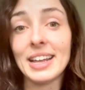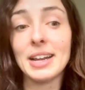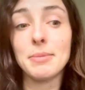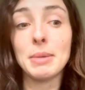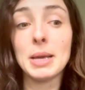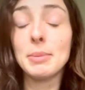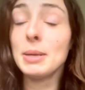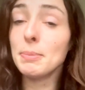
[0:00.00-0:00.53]
and
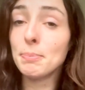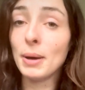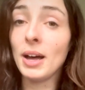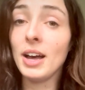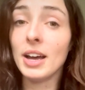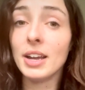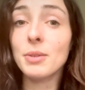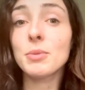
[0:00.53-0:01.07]
maybe
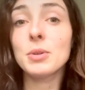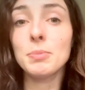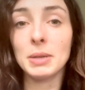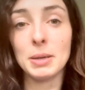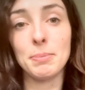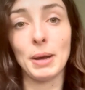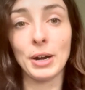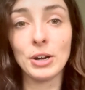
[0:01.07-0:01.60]
pi would be
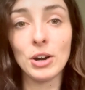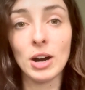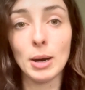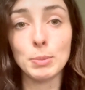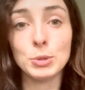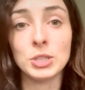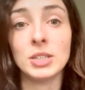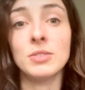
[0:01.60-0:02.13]
a better
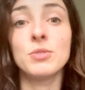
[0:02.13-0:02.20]
option